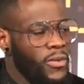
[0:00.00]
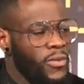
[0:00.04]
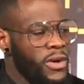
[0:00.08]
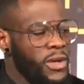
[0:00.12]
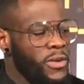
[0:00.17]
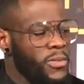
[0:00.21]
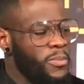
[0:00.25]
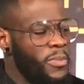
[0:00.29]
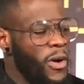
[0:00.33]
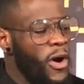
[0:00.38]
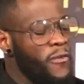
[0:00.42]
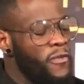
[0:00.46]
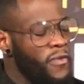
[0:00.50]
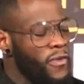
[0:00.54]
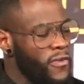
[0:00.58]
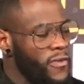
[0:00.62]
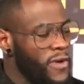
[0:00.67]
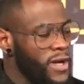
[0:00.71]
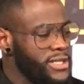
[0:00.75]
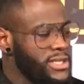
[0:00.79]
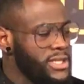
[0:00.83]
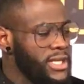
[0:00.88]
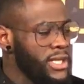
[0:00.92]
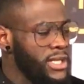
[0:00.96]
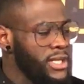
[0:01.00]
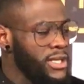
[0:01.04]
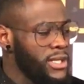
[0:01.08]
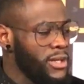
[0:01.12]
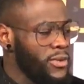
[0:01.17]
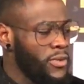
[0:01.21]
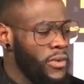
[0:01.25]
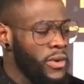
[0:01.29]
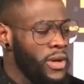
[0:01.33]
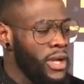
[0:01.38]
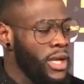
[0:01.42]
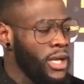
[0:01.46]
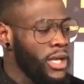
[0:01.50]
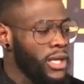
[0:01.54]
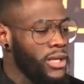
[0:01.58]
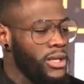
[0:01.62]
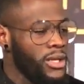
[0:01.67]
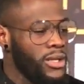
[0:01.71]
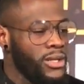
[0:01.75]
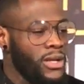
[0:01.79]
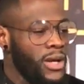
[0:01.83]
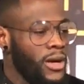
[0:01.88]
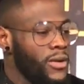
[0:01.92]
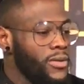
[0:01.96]
when both of us get in the ring,
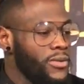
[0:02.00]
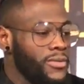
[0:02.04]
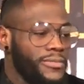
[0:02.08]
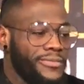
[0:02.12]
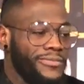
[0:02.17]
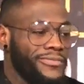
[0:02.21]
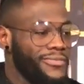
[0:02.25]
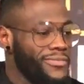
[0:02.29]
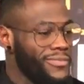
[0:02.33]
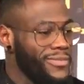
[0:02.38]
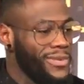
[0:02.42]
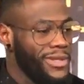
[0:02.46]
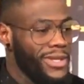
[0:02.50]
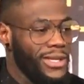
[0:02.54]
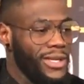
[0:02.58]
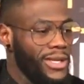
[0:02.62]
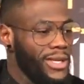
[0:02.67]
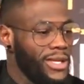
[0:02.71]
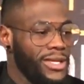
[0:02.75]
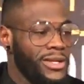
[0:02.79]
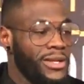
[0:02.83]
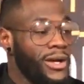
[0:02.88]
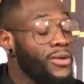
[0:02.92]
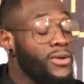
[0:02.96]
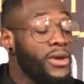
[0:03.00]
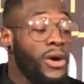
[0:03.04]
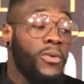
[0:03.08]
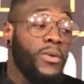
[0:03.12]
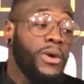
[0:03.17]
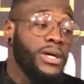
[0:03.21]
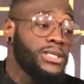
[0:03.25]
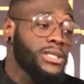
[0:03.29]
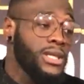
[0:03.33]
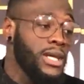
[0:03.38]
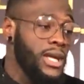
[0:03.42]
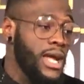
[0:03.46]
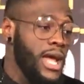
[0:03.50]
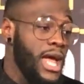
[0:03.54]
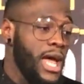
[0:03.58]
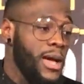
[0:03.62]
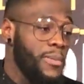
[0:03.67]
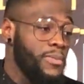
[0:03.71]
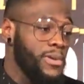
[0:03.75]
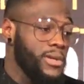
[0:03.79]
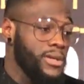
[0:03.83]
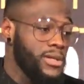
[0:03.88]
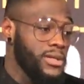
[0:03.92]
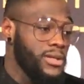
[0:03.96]
you know, you don't know what's gonna
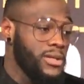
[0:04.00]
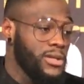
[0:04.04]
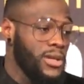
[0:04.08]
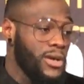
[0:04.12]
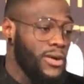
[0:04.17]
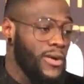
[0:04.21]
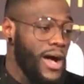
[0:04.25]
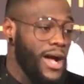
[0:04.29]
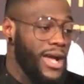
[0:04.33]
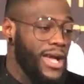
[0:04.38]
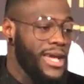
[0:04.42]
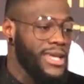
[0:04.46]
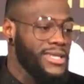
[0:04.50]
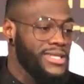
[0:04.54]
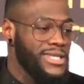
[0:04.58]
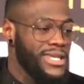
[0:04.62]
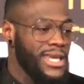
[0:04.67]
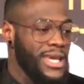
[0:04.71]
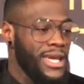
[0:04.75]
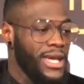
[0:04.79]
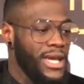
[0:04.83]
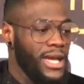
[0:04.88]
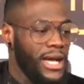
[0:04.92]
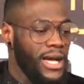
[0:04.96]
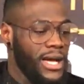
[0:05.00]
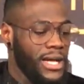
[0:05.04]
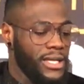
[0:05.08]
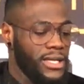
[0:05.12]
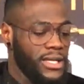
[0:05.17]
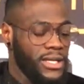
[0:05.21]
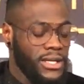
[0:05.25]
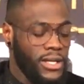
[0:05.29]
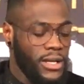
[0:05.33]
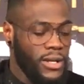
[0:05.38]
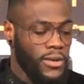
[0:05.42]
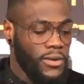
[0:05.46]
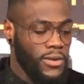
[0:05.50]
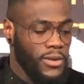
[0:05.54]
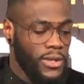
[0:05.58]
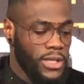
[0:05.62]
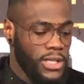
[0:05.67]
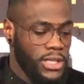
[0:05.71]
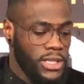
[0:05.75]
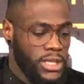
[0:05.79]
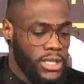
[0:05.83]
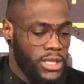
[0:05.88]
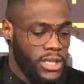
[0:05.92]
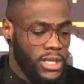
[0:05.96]
happen. You know, I can't say, you know,
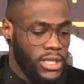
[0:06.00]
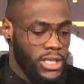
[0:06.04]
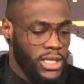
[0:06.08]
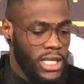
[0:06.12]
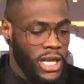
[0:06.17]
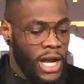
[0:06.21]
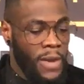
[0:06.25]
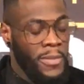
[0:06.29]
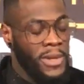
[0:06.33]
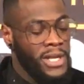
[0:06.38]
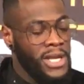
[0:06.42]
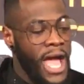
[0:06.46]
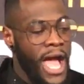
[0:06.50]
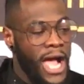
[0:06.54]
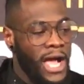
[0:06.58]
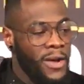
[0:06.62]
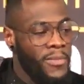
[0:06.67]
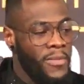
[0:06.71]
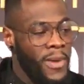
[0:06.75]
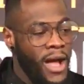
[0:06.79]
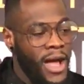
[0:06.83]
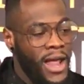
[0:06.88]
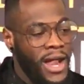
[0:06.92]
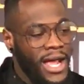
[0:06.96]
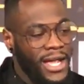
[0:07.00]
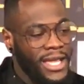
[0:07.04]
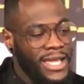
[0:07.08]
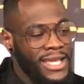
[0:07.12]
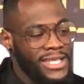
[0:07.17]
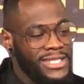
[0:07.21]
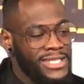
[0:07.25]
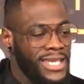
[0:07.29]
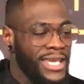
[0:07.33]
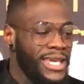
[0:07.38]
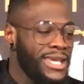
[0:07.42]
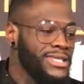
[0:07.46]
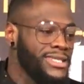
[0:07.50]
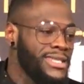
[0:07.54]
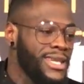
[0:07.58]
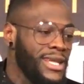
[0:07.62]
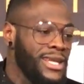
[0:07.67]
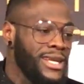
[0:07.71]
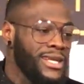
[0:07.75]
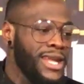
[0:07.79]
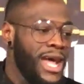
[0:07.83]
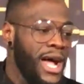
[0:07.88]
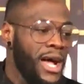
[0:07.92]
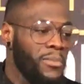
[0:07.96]
that I'm gonna knock him out. I can't say he's
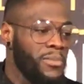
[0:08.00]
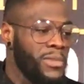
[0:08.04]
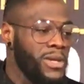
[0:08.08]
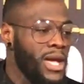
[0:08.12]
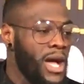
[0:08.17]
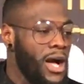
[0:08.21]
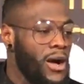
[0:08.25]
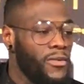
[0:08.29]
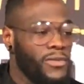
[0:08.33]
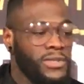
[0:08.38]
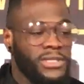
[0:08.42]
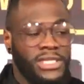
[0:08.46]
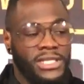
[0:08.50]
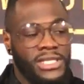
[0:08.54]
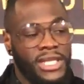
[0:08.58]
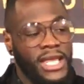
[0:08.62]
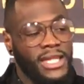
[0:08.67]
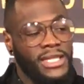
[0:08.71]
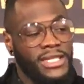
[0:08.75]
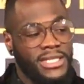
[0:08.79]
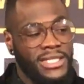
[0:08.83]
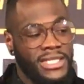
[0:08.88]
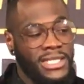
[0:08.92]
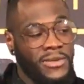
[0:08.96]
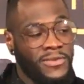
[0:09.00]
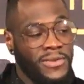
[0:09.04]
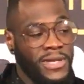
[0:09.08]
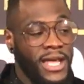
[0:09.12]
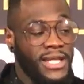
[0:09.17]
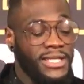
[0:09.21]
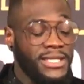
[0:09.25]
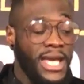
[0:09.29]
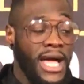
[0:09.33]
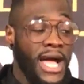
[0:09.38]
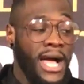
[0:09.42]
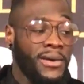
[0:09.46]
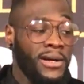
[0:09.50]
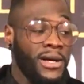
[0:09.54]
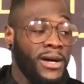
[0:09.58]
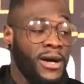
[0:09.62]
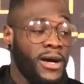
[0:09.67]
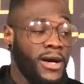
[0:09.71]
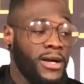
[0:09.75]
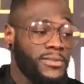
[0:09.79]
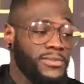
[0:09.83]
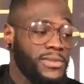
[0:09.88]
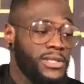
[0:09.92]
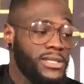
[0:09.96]
gonna knock me out. We just have to see when that time
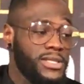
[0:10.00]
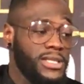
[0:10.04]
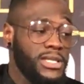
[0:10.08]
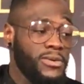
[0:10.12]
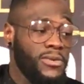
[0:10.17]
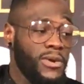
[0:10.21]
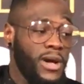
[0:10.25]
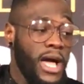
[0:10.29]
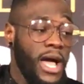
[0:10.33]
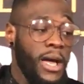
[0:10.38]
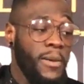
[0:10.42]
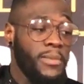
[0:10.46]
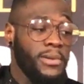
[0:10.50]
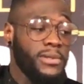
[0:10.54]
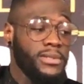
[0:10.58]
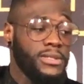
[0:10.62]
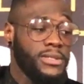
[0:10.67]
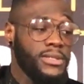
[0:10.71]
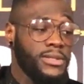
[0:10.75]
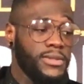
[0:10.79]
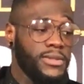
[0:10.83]
comes and see what happens.